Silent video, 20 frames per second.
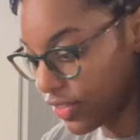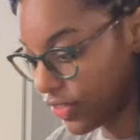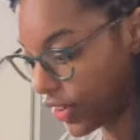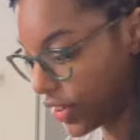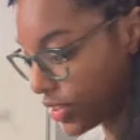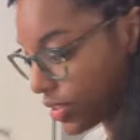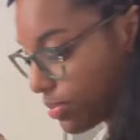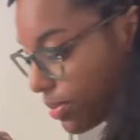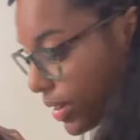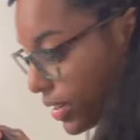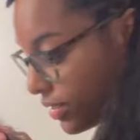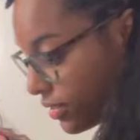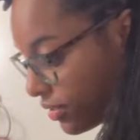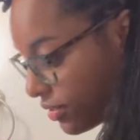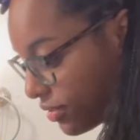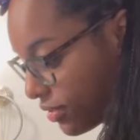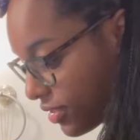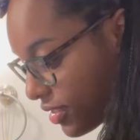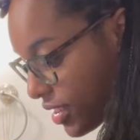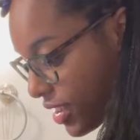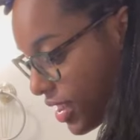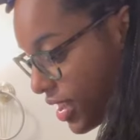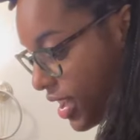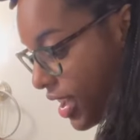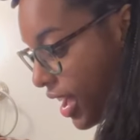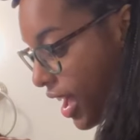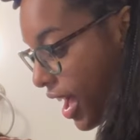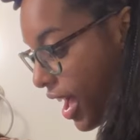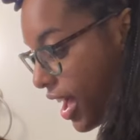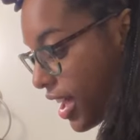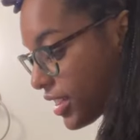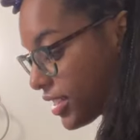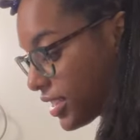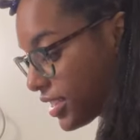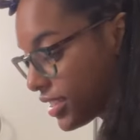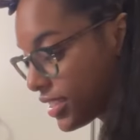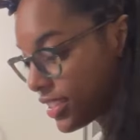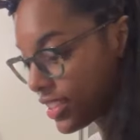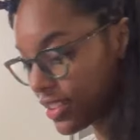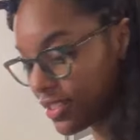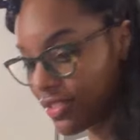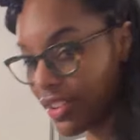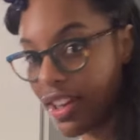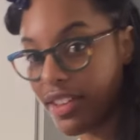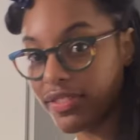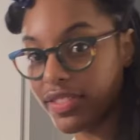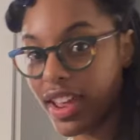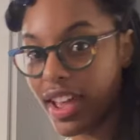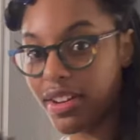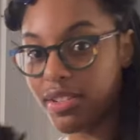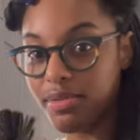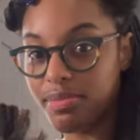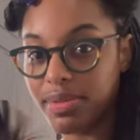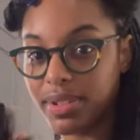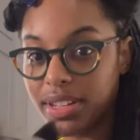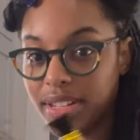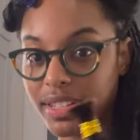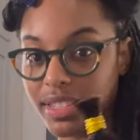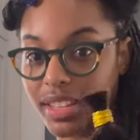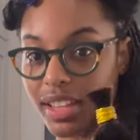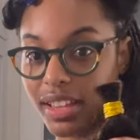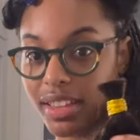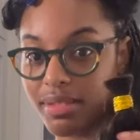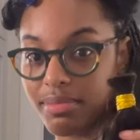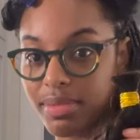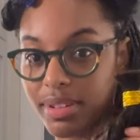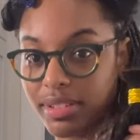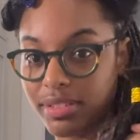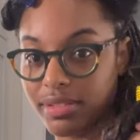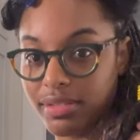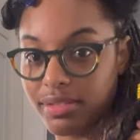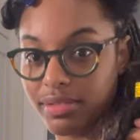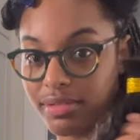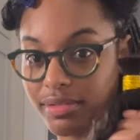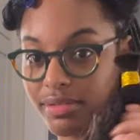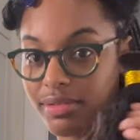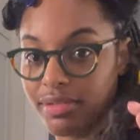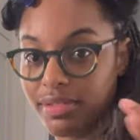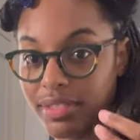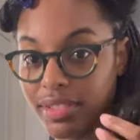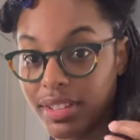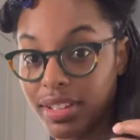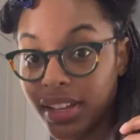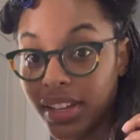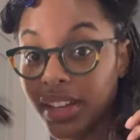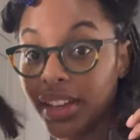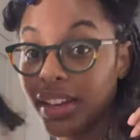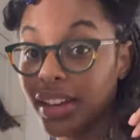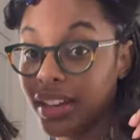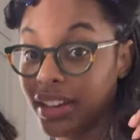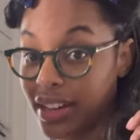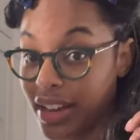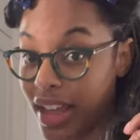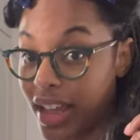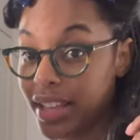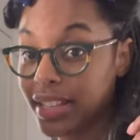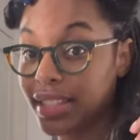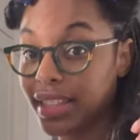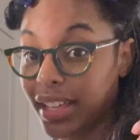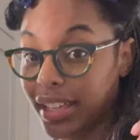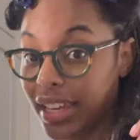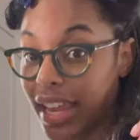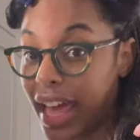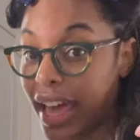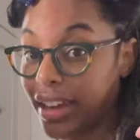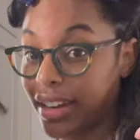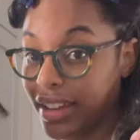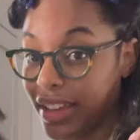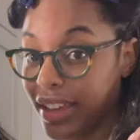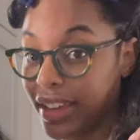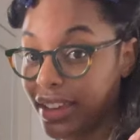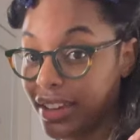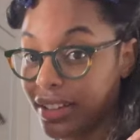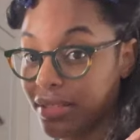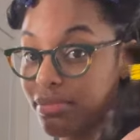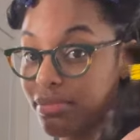first bundle i still have not opened the second bundle that's a lot of hair